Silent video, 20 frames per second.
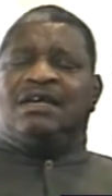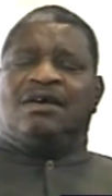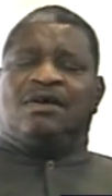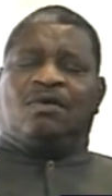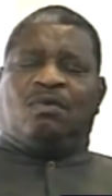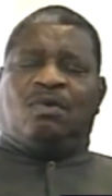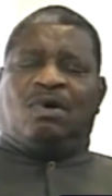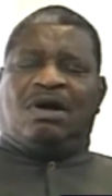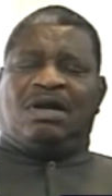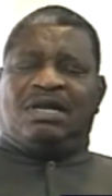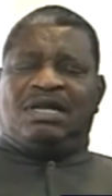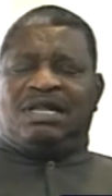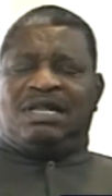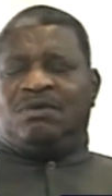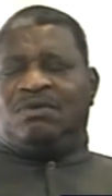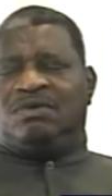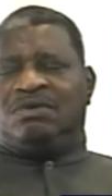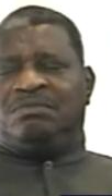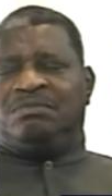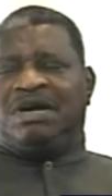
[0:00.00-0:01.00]
what they
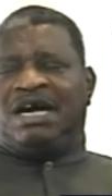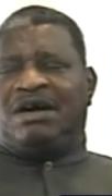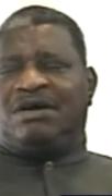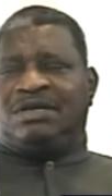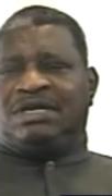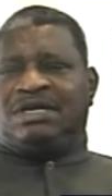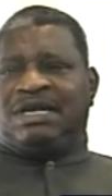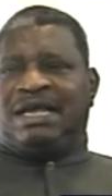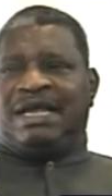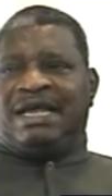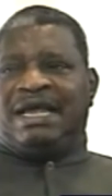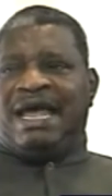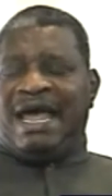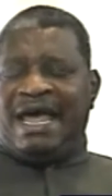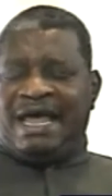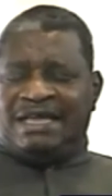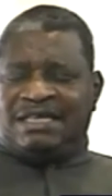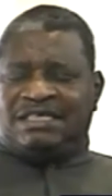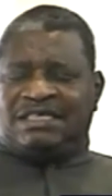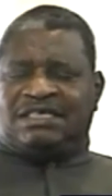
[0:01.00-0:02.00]
were about
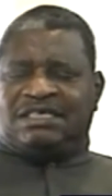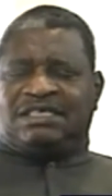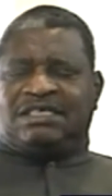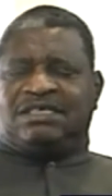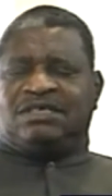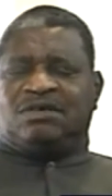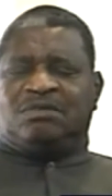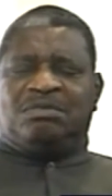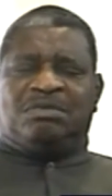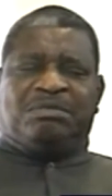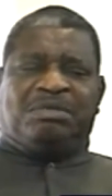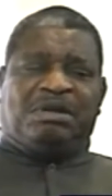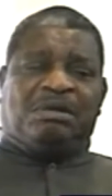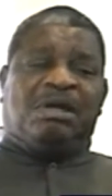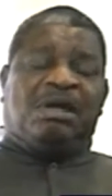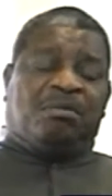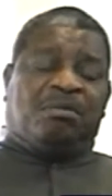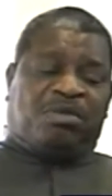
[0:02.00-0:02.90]
as human beings.